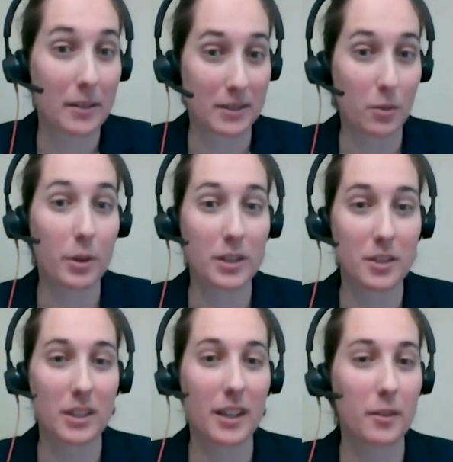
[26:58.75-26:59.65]
It's going
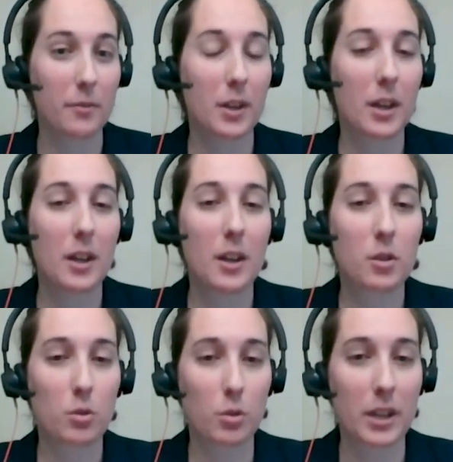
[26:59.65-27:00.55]
to kind of
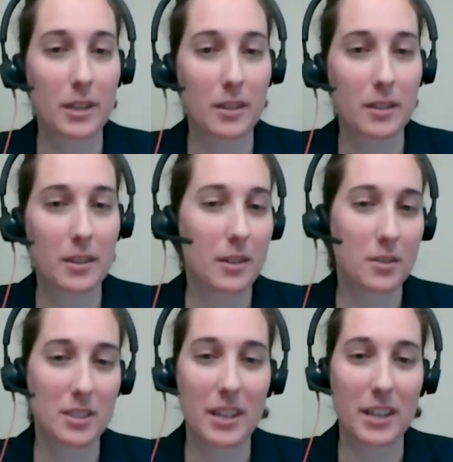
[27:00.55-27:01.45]
create
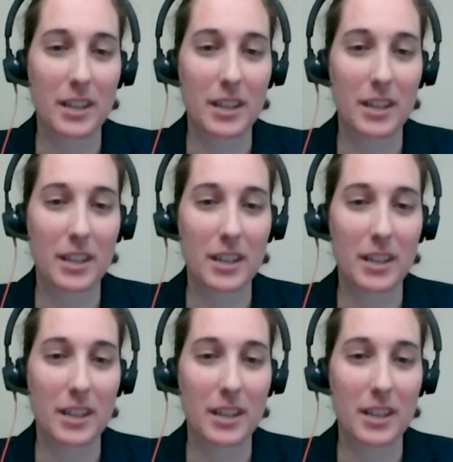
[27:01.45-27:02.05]
here's area